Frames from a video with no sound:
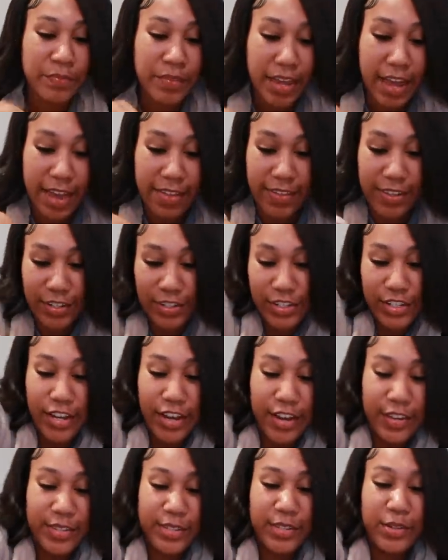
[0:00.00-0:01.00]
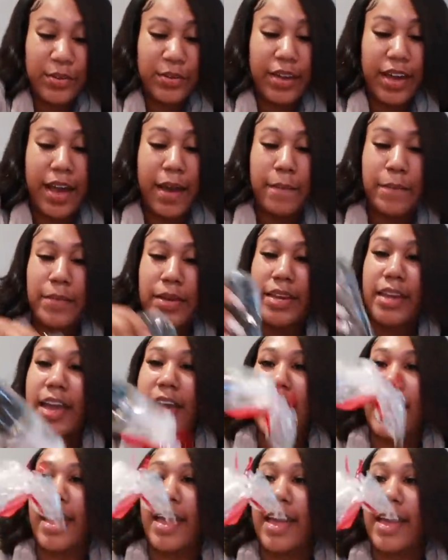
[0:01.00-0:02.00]
And then she also got me
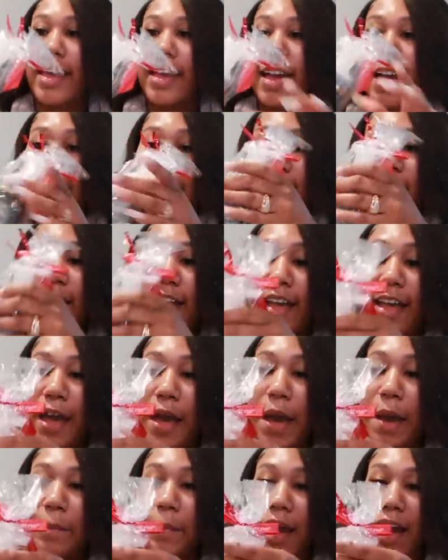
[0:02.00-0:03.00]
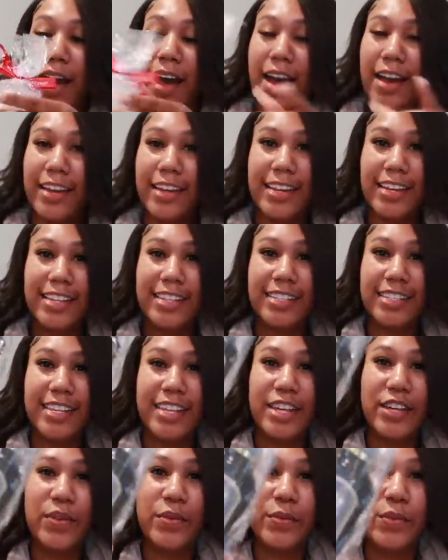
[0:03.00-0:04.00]
a mahogany teak